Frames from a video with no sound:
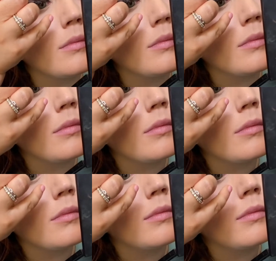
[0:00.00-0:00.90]

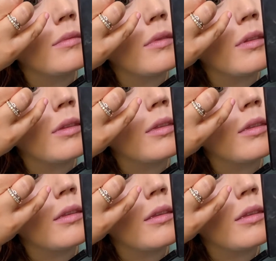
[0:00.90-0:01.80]

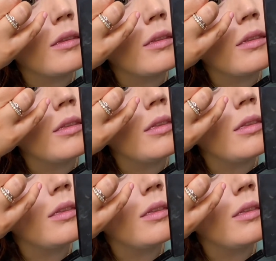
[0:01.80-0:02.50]
No one is speaking in this clip.